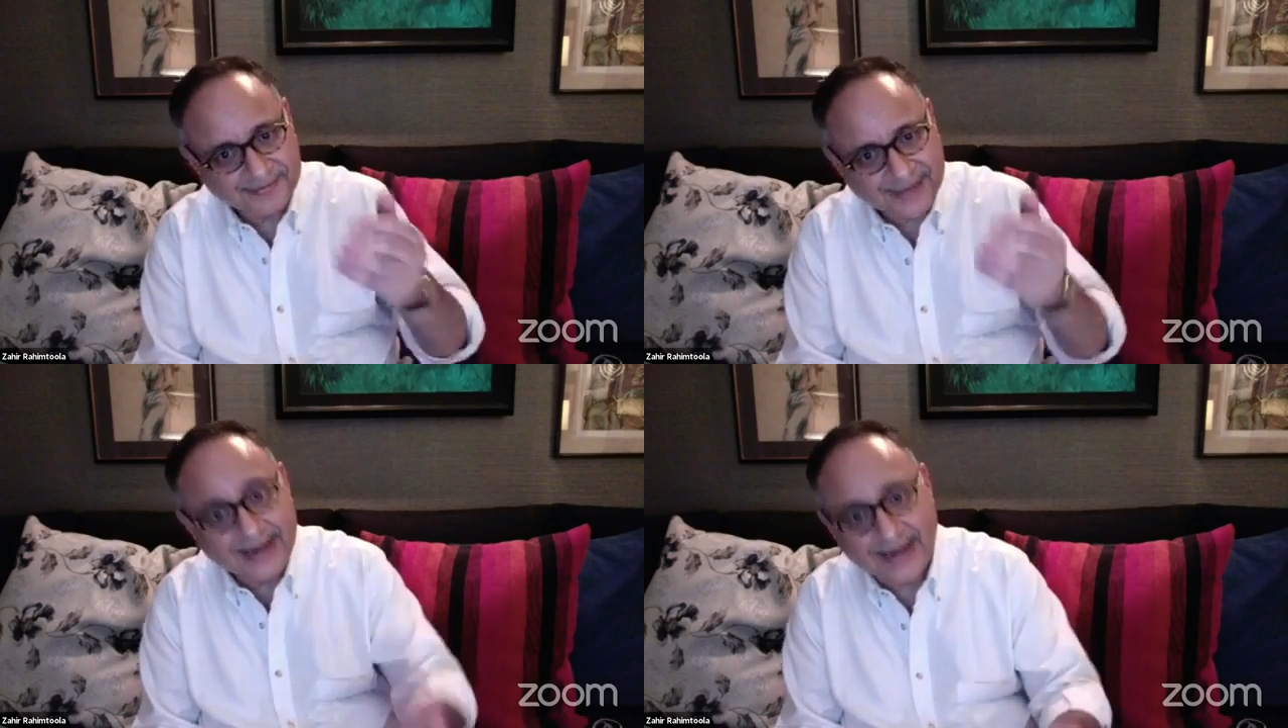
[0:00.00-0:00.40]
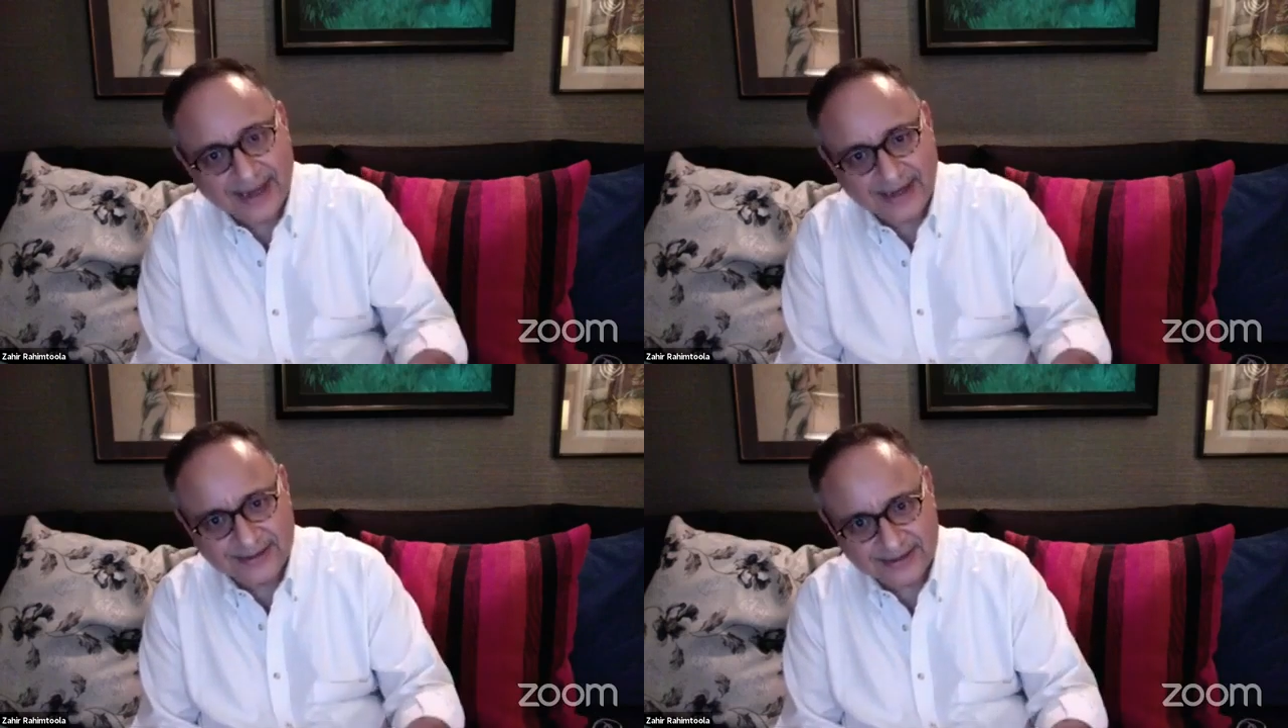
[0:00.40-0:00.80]
And he
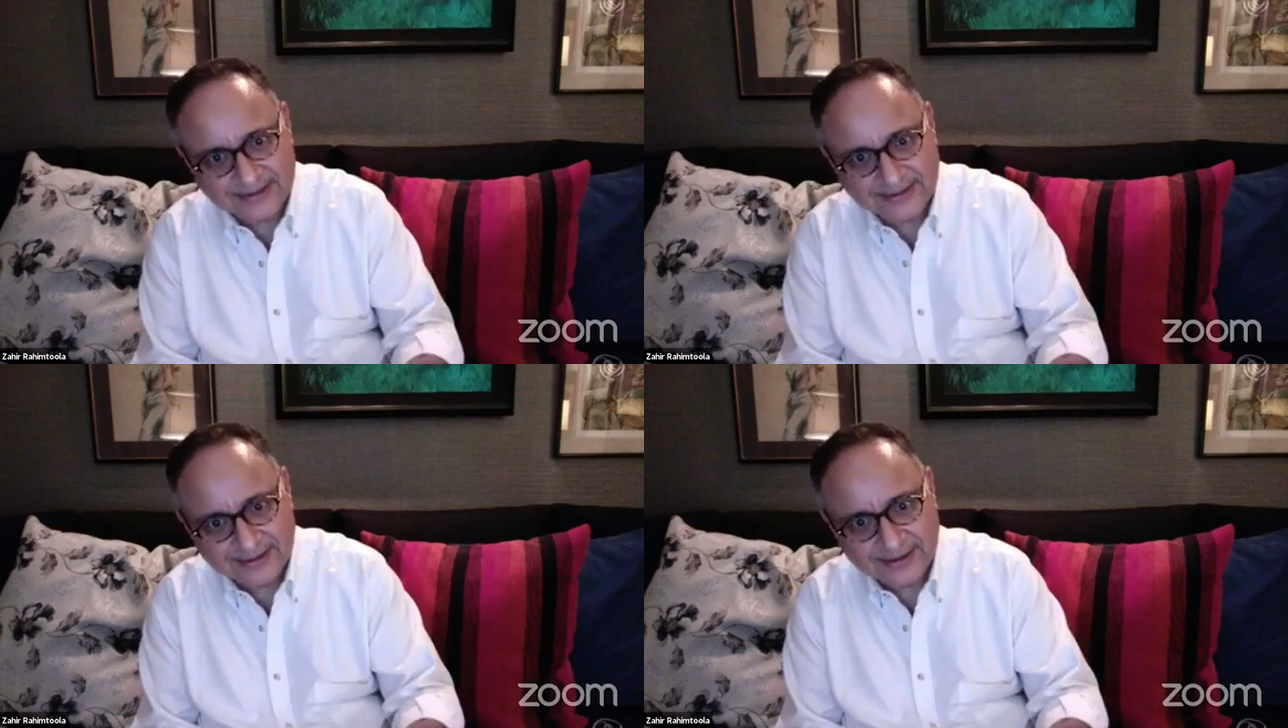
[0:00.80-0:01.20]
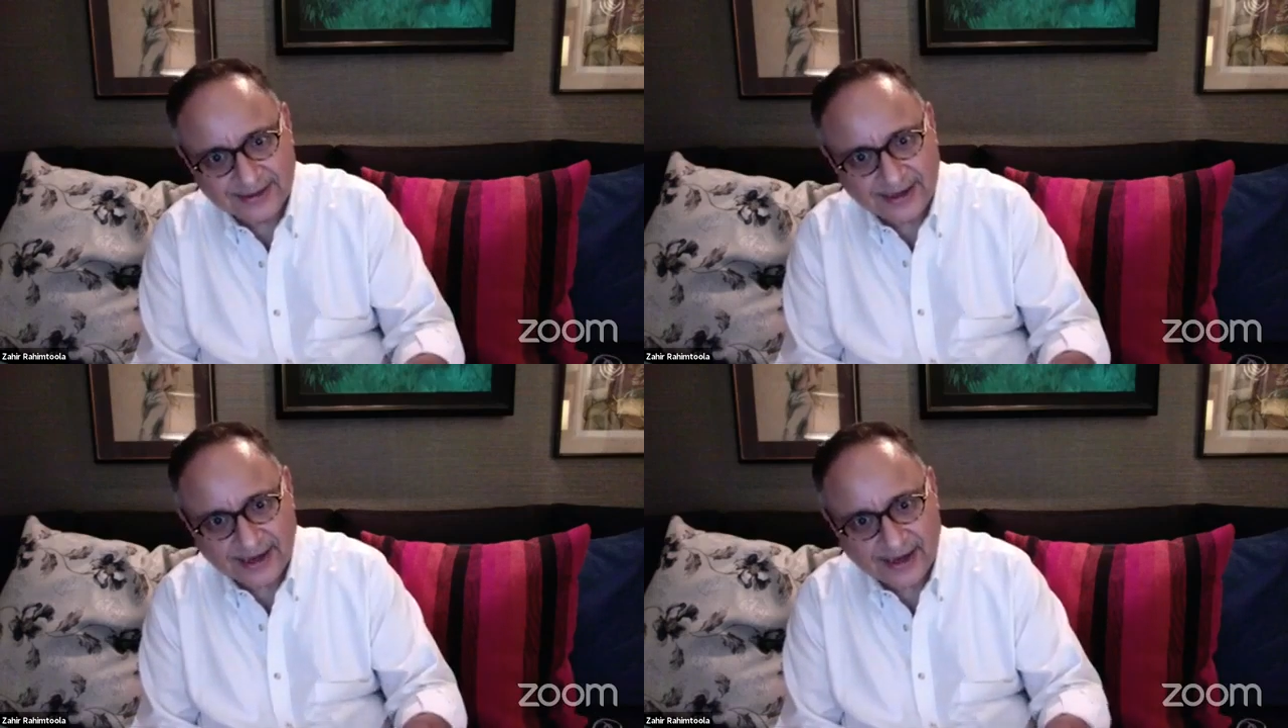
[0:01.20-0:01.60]
liked it.
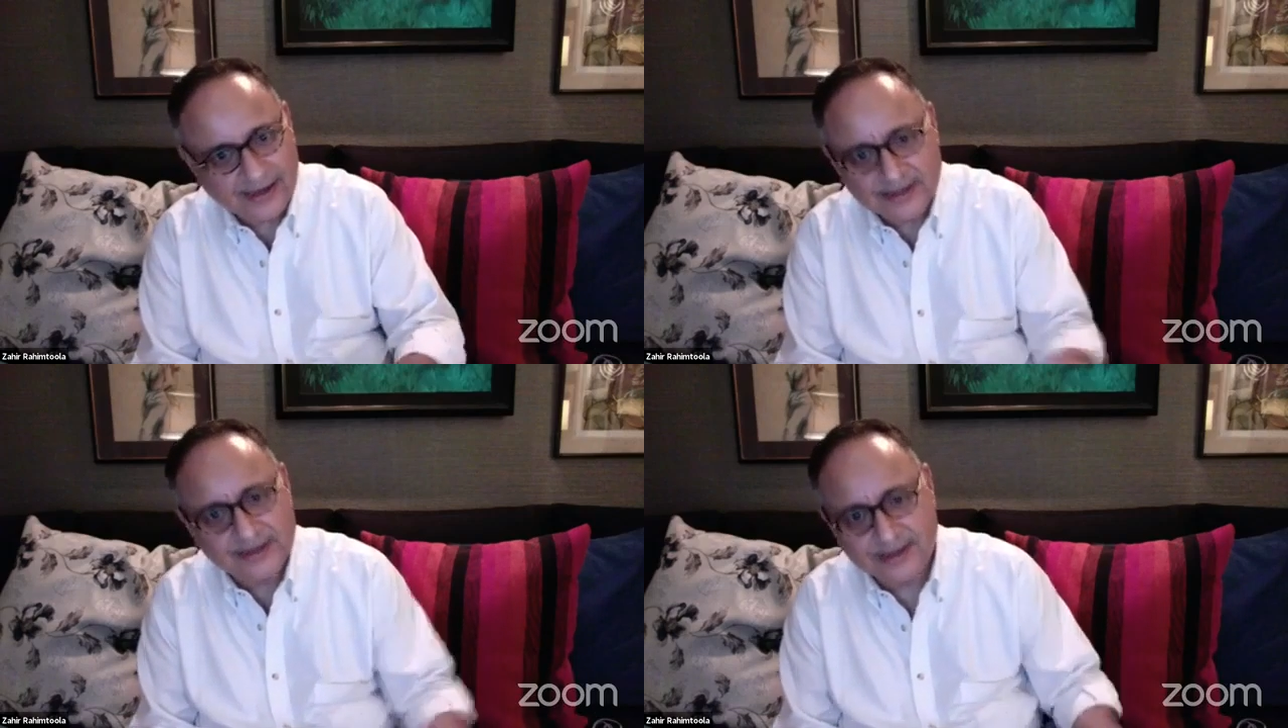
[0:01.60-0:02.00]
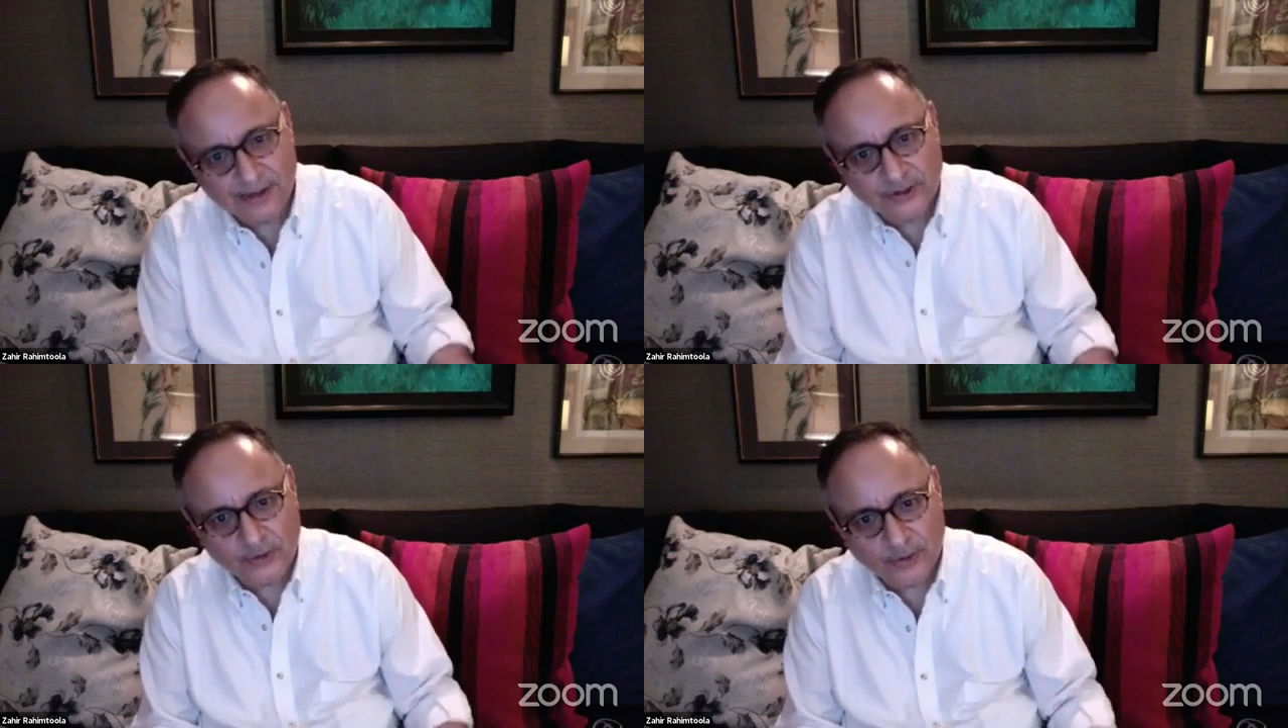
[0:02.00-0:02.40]
And this girl
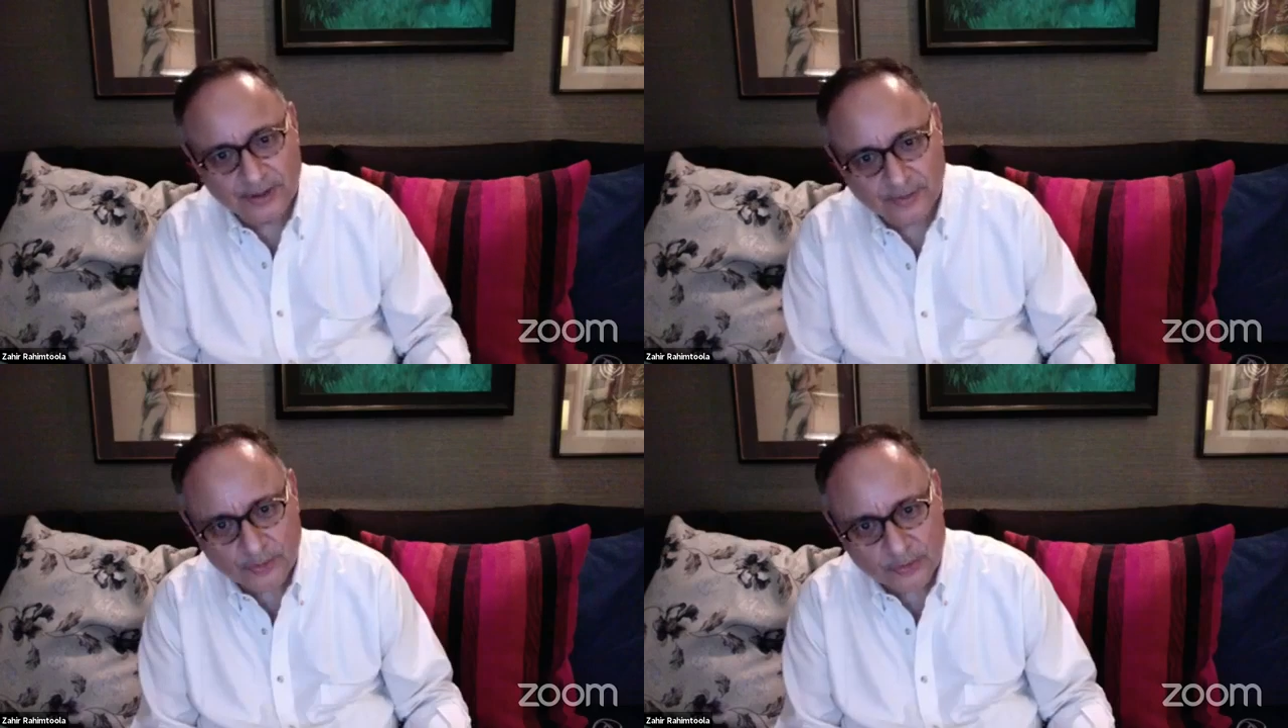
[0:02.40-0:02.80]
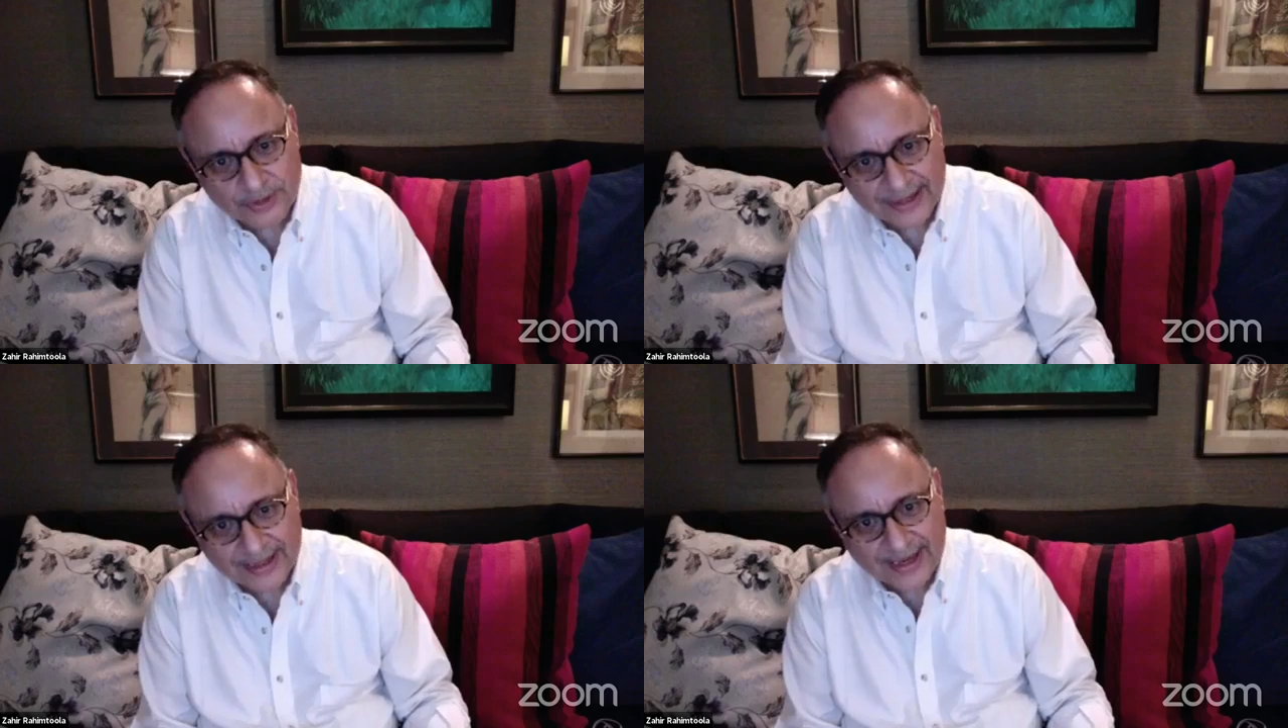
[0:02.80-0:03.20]
was over the moon.